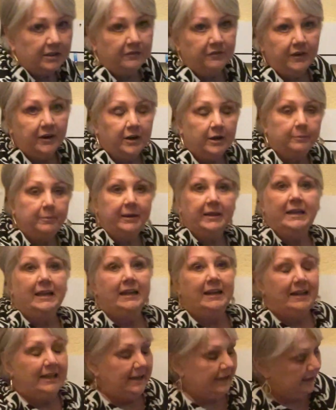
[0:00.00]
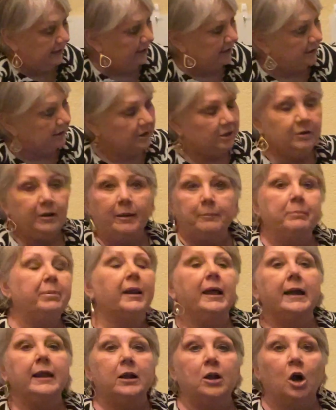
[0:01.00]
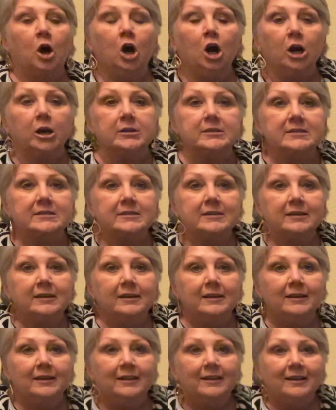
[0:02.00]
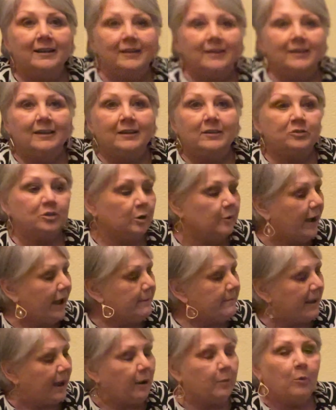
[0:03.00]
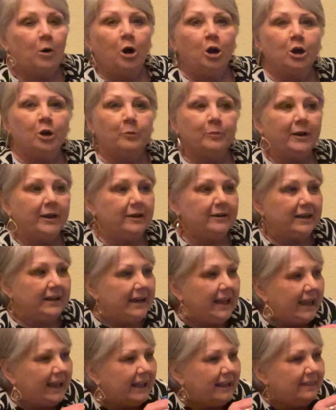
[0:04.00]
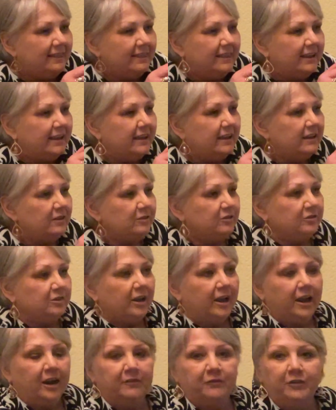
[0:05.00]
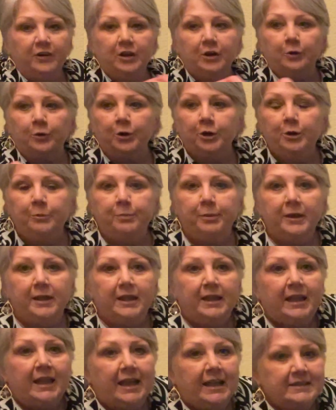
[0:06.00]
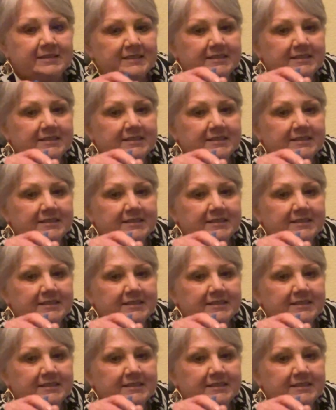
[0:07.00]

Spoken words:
the very beginning, you have blank cards. So I might walk around and hand these to every group and